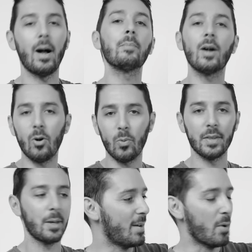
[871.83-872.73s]
I'm going
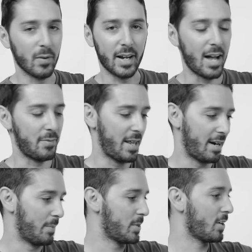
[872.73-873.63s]
with it. I'm over
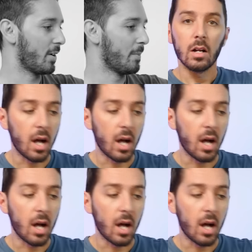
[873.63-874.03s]
caffeinated, I'm sorry.